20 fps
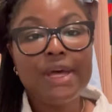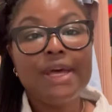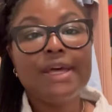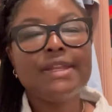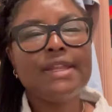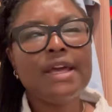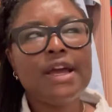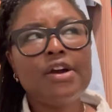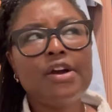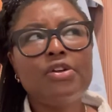
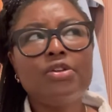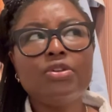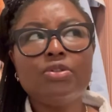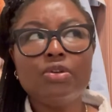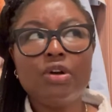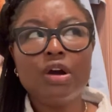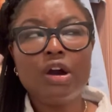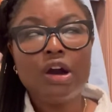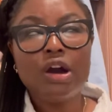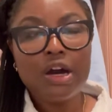Now,
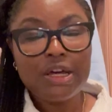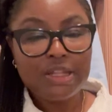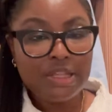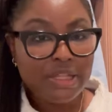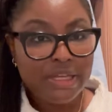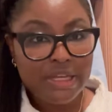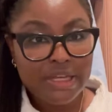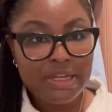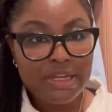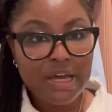
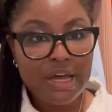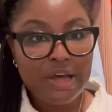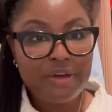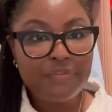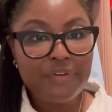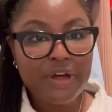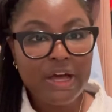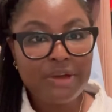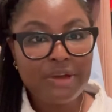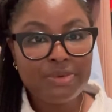oddly
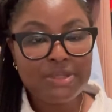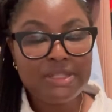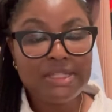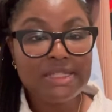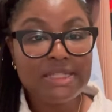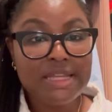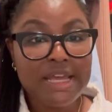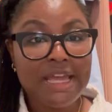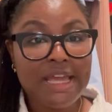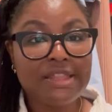enough, I would
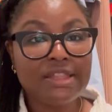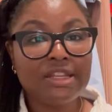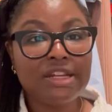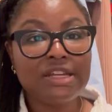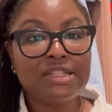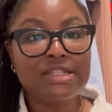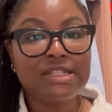say that